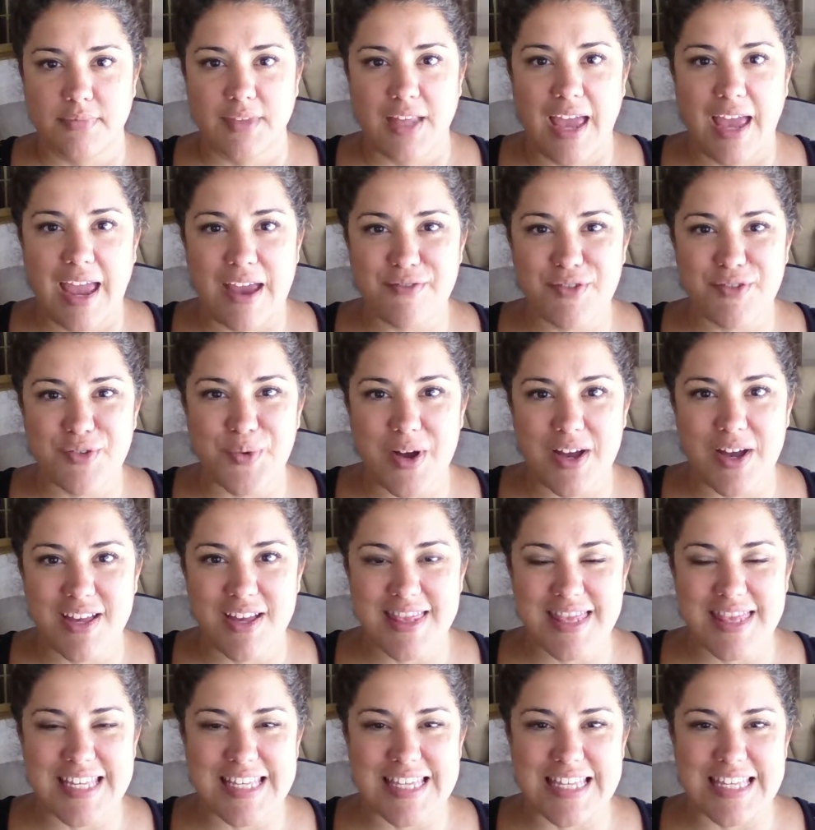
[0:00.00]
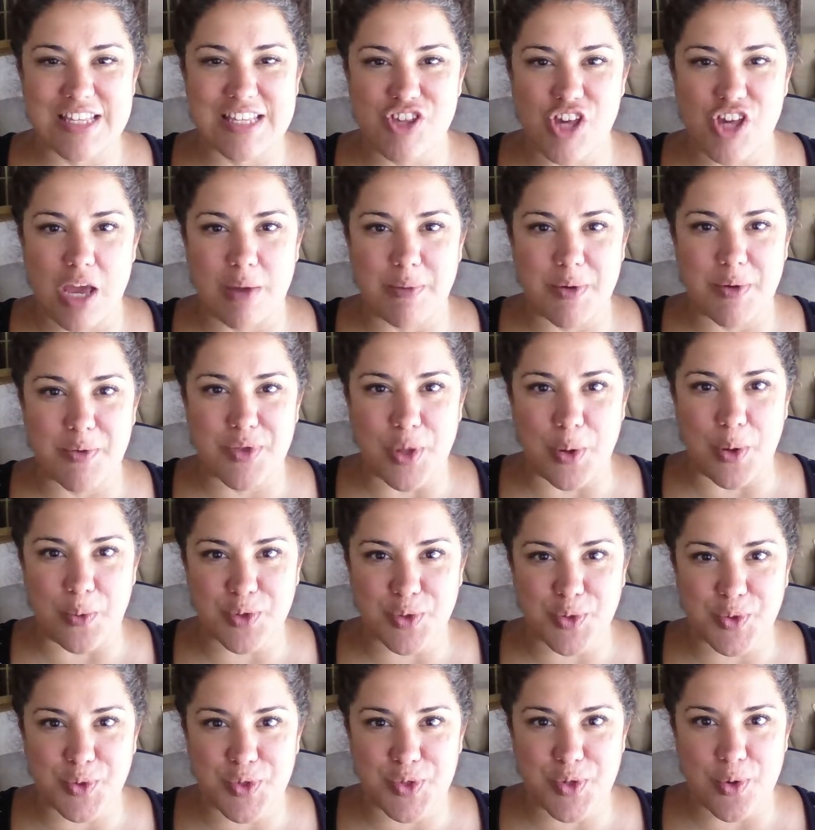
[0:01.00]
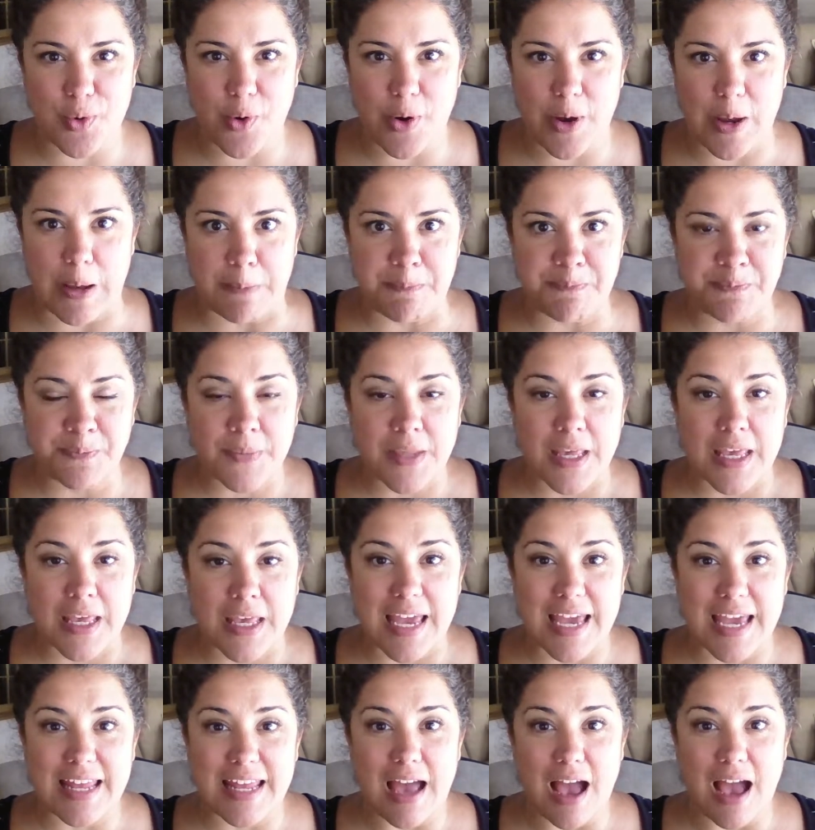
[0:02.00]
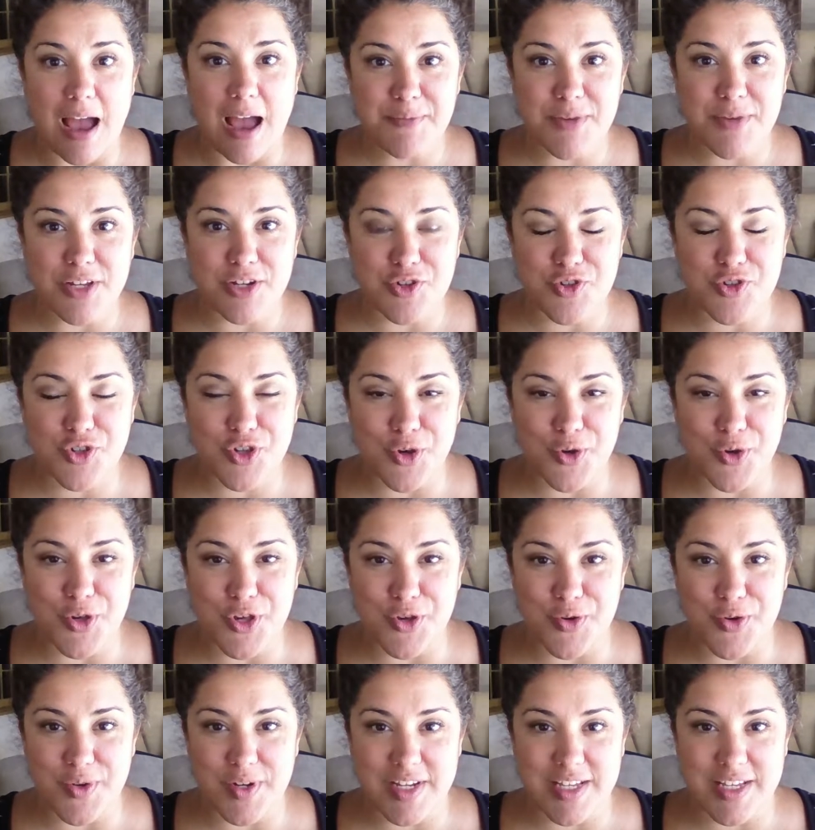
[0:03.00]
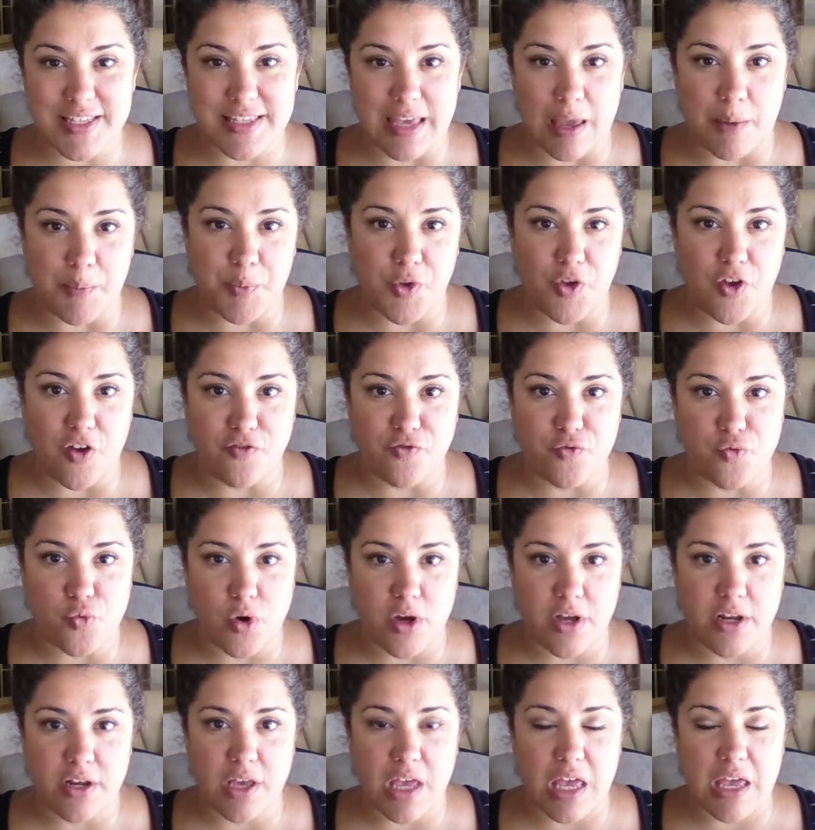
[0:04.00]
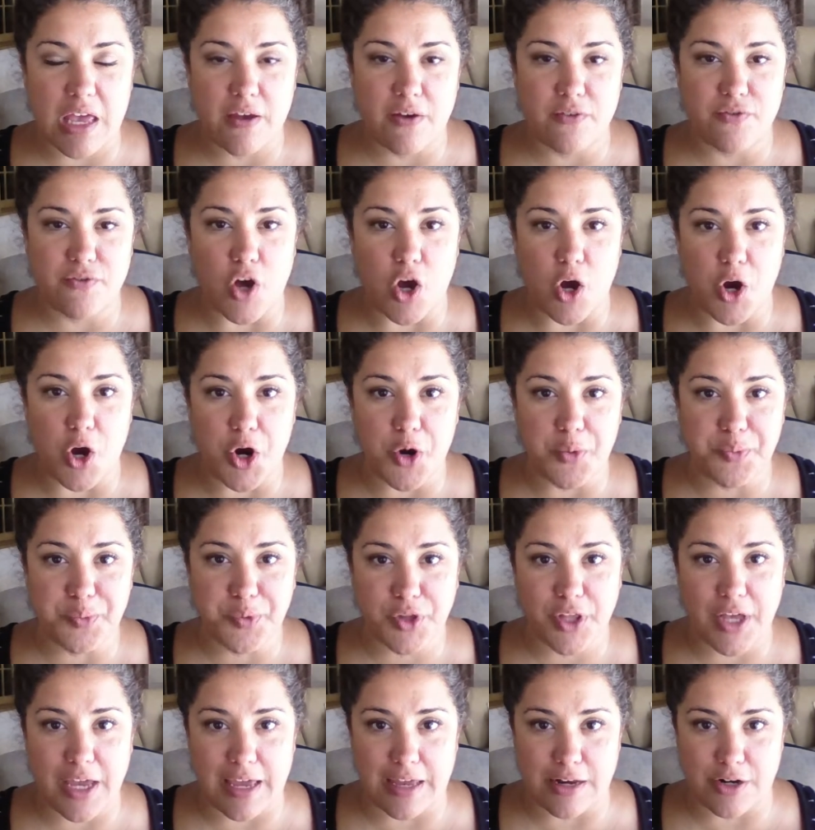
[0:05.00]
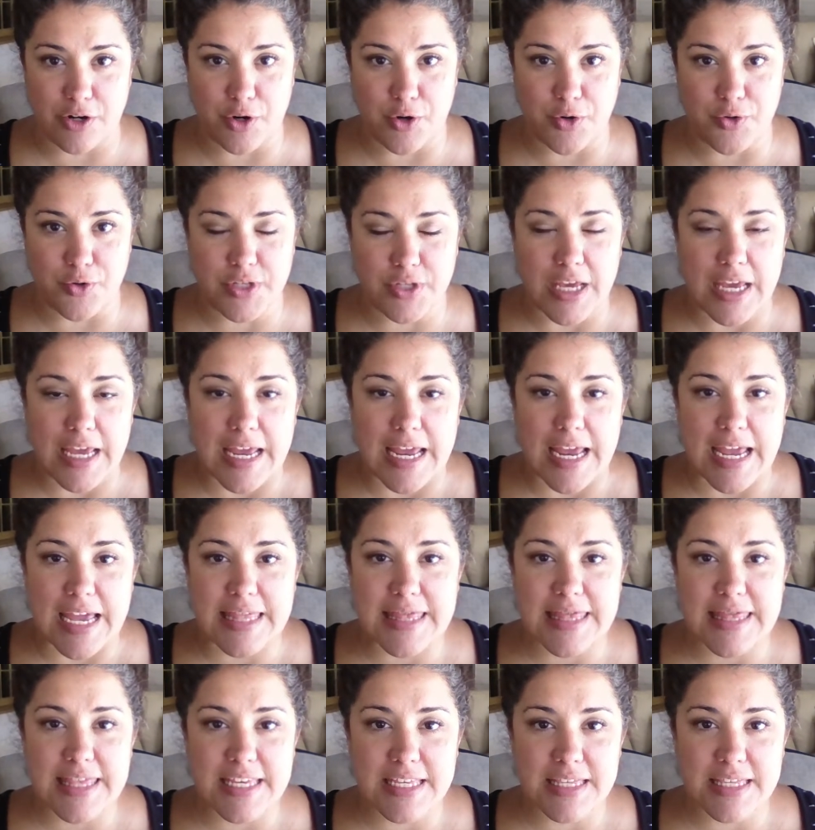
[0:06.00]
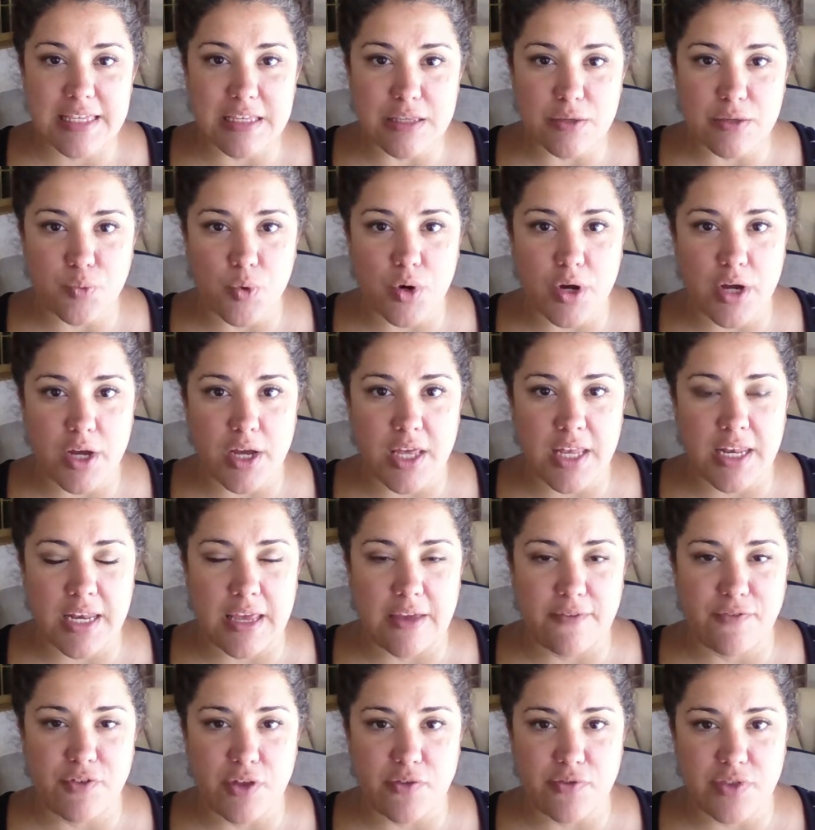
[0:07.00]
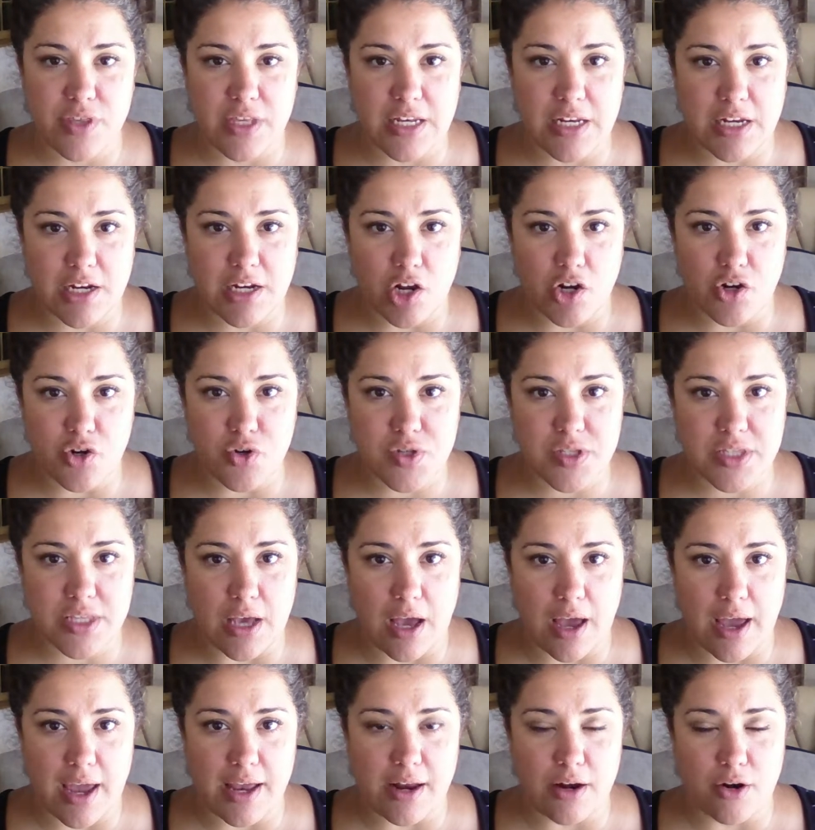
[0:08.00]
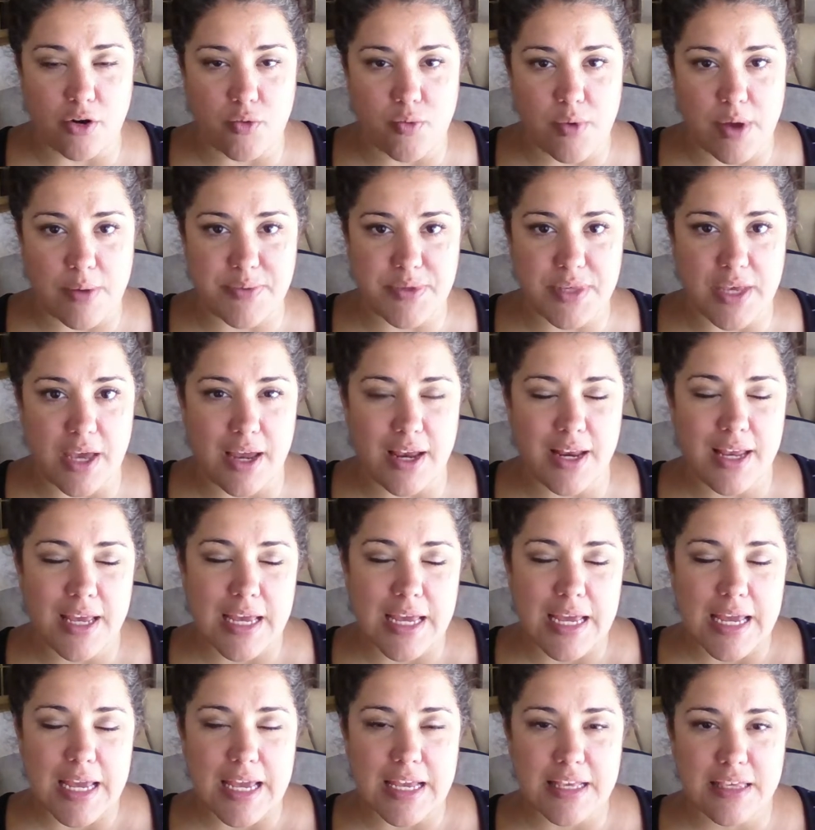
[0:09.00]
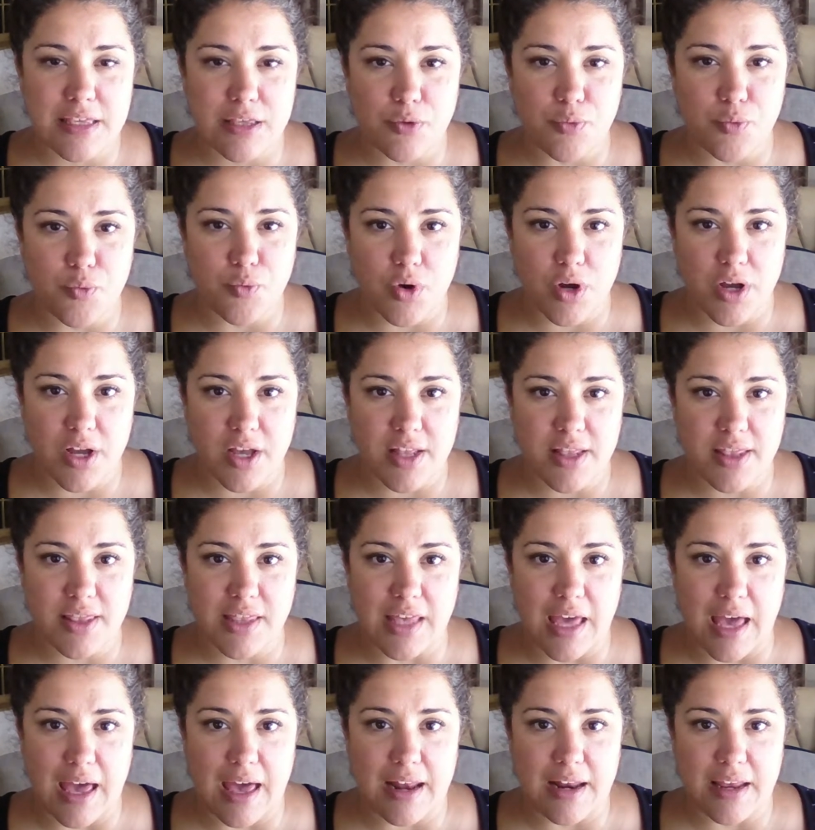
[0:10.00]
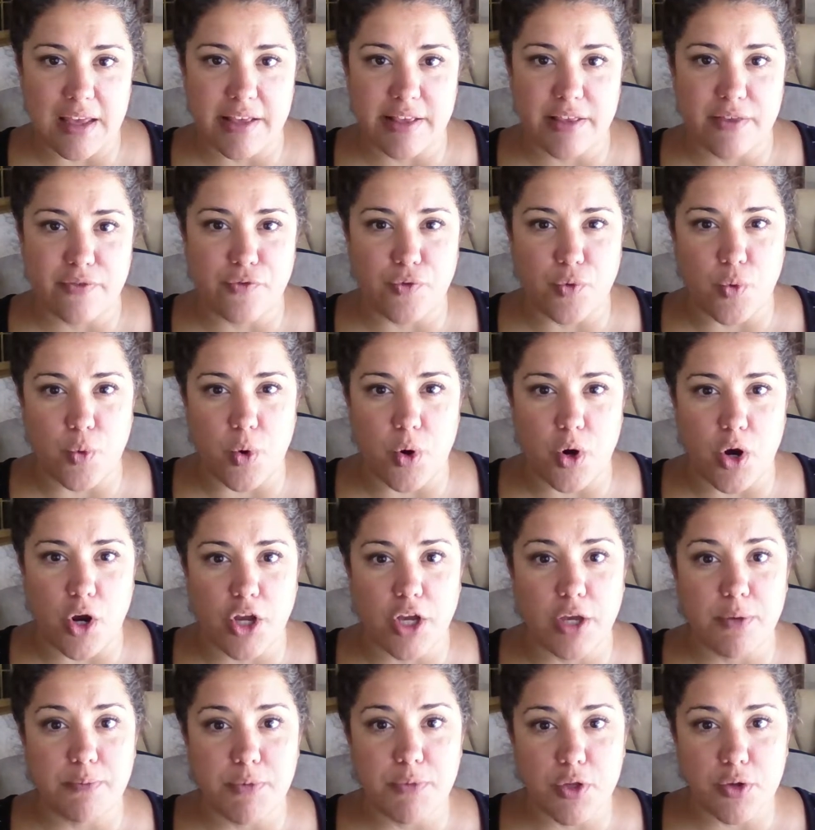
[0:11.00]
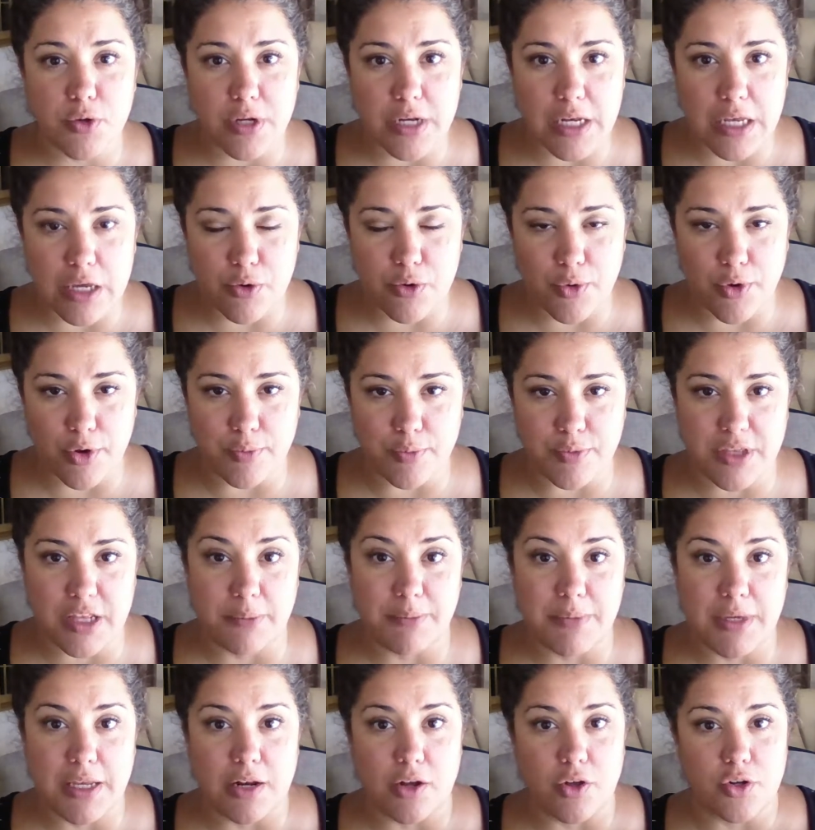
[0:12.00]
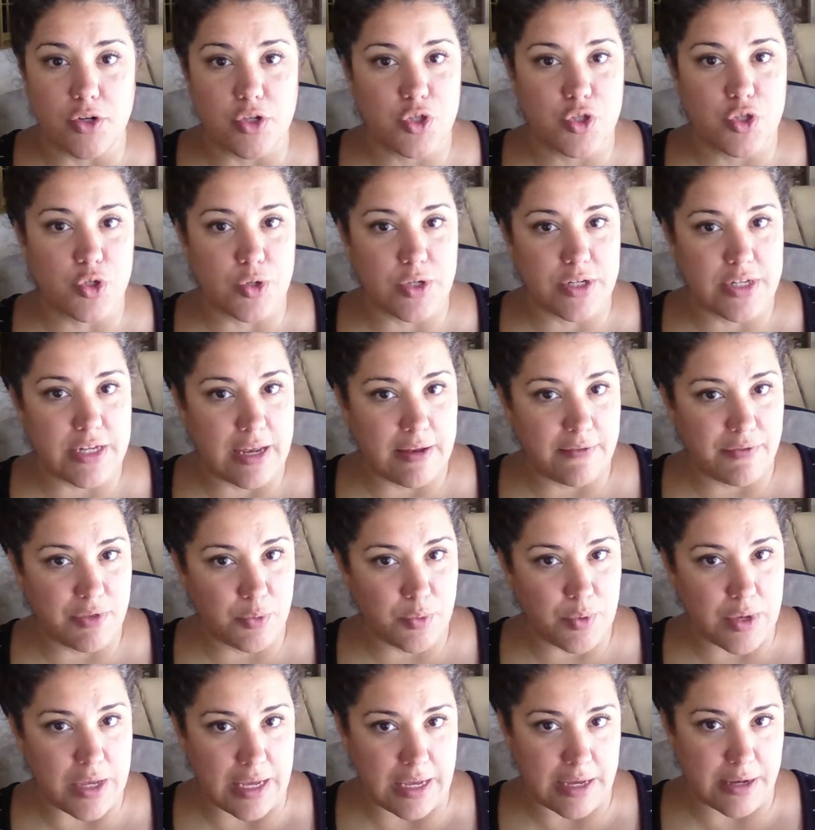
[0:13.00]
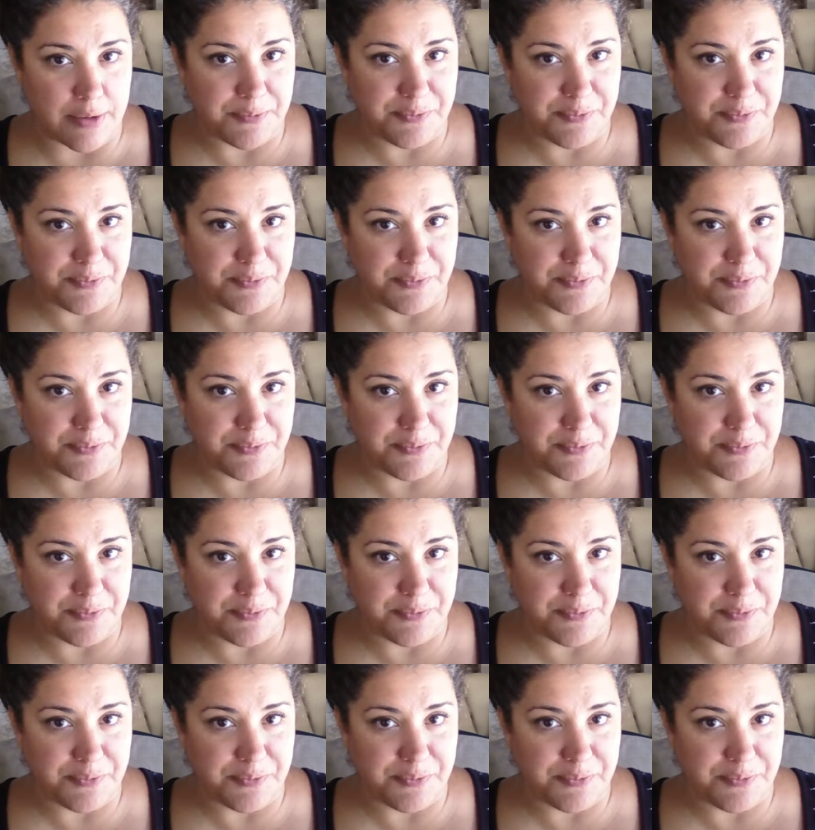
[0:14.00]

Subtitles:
Hey everyone, this is Jamie with Homeschool Story, and I'm going to show you an example of one of our planners. And this is one, if you've seen it on our site, on our website, it's the one that is for community groups that meet on a certain day of the week.